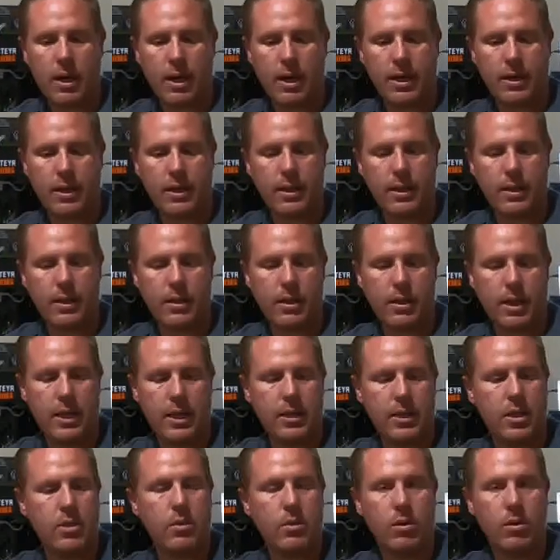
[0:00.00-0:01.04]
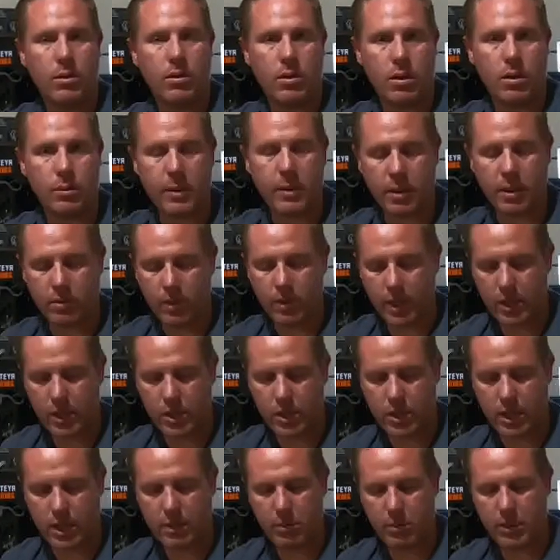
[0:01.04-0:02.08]
I got to do a little bit of range
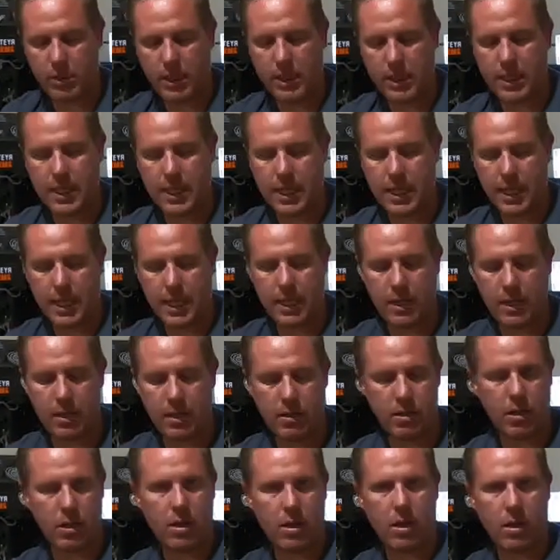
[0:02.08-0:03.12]
time with it today,